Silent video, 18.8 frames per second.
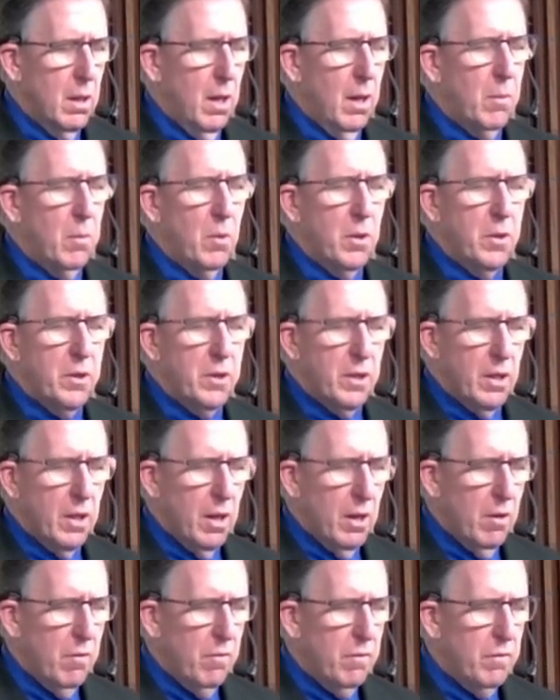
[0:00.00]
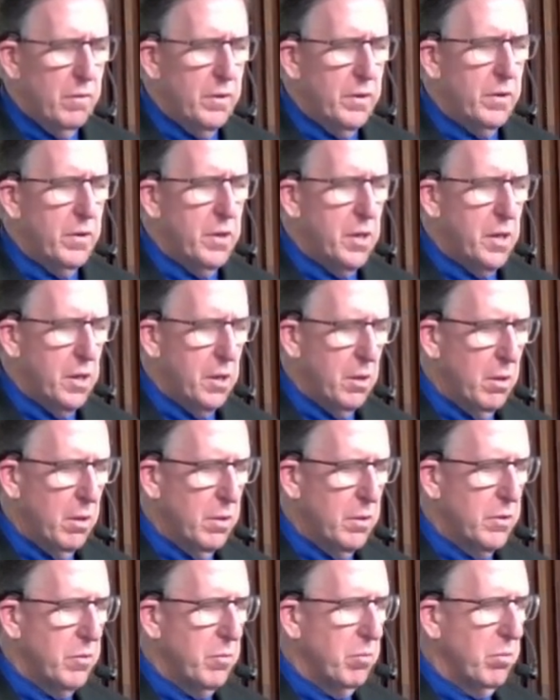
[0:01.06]
I'm willing to love, and to heal,
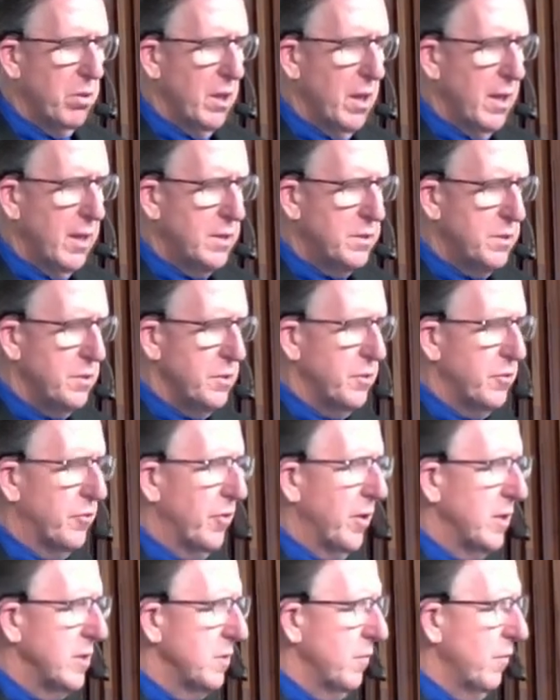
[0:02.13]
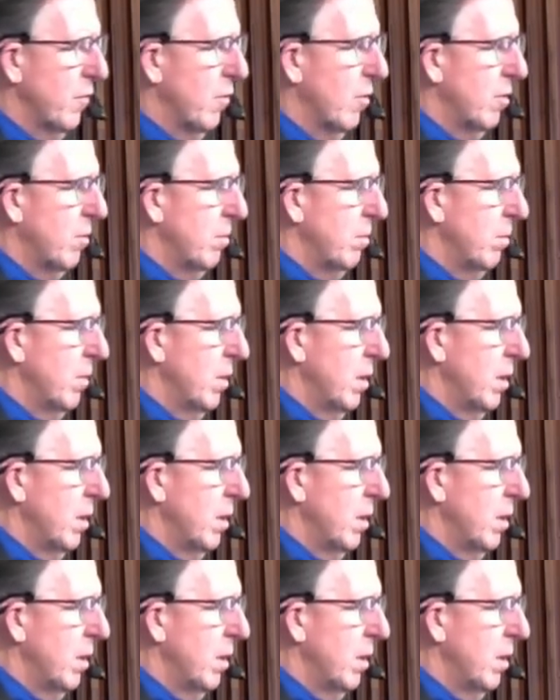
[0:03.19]
and to bless, and to transform